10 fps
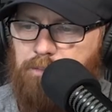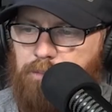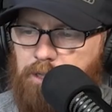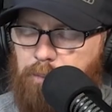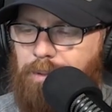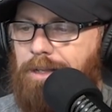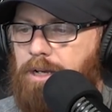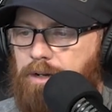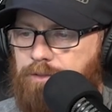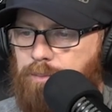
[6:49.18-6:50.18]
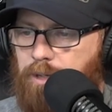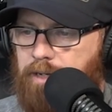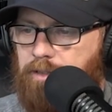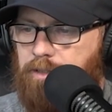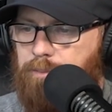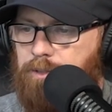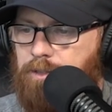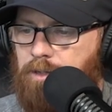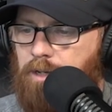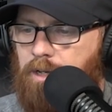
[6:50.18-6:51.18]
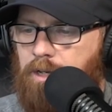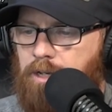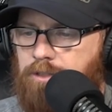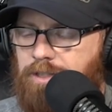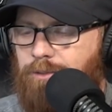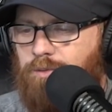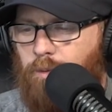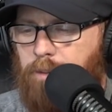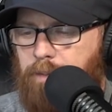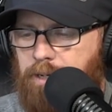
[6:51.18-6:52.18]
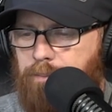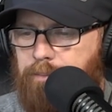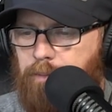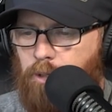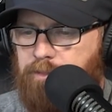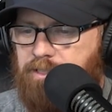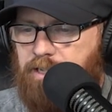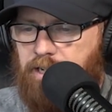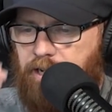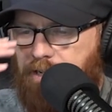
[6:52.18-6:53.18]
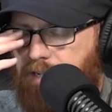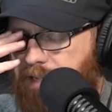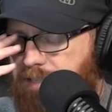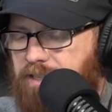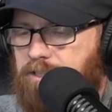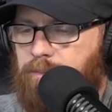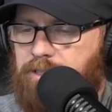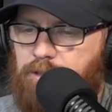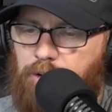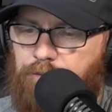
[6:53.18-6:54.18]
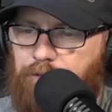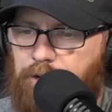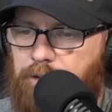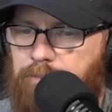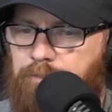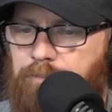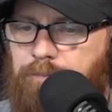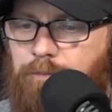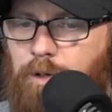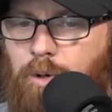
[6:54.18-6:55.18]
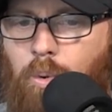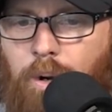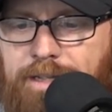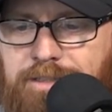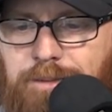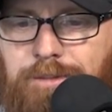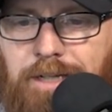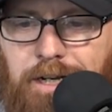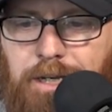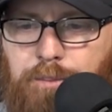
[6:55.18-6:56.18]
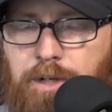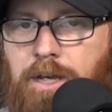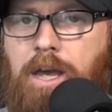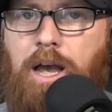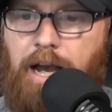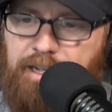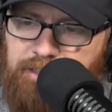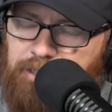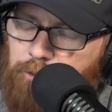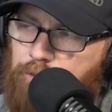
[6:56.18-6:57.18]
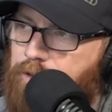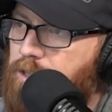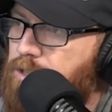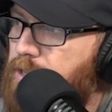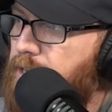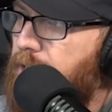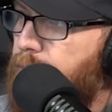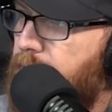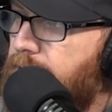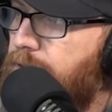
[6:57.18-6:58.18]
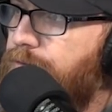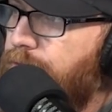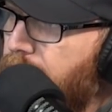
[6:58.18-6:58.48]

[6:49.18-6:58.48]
a playoff to Bradley, but. So that was one of my moments that I kind of kicked myself for quite some time, but I did get revenge, and I came back the